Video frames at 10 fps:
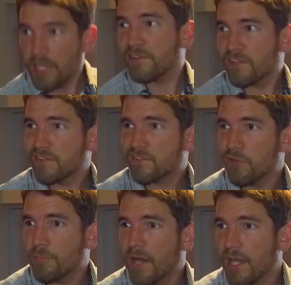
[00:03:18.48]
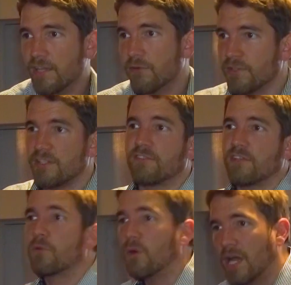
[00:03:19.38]
it turns to a buy, or at least an
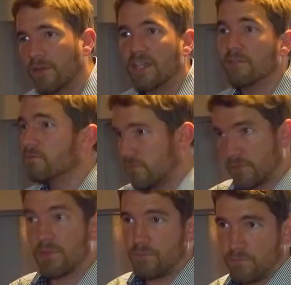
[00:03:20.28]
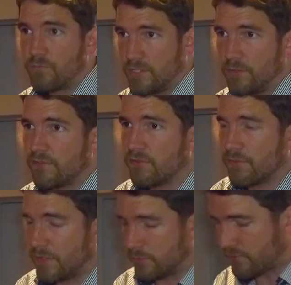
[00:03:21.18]
inquiry, and then into your
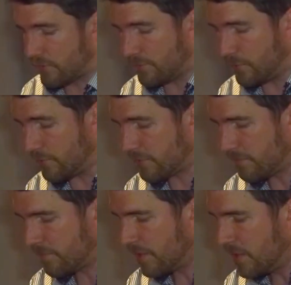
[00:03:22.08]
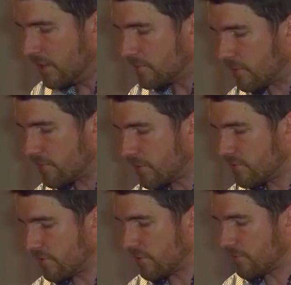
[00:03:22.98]
funnel and so forth. So
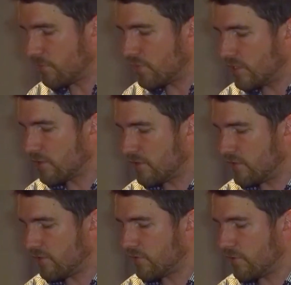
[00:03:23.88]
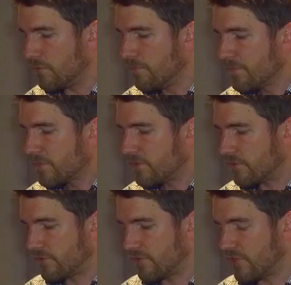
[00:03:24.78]
those are some really good things you can do
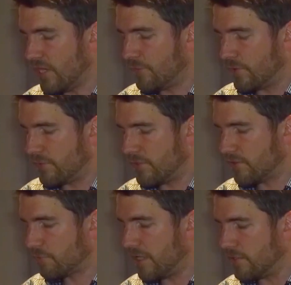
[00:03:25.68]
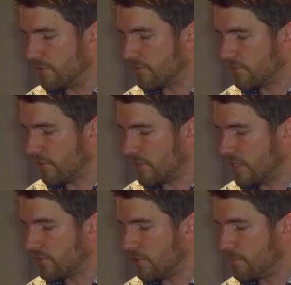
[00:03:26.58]
just to start off with the explainers. So
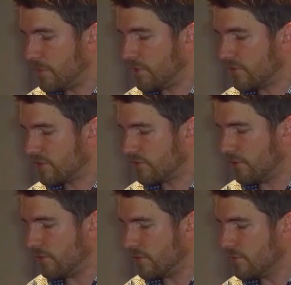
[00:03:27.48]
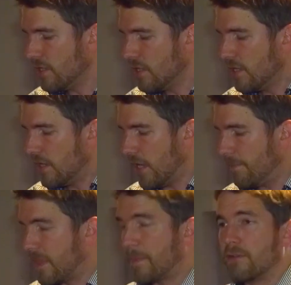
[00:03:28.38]
getting to know, people have to get to know you,
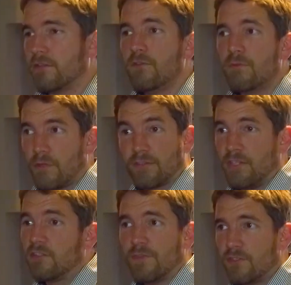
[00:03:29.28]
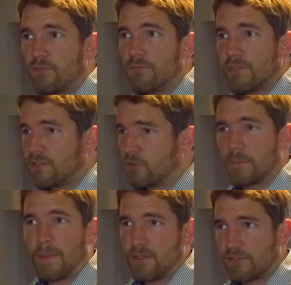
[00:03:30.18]
about you as an individual. You can talk a
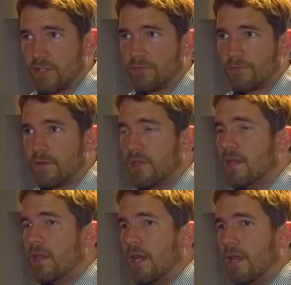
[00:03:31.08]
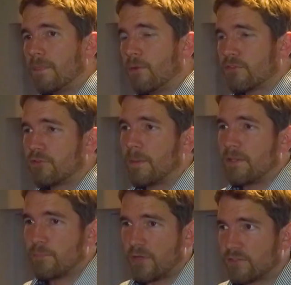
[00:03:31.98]
bit about yourself. Also talk about
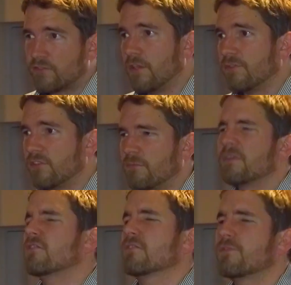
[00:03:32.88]
your products and services, because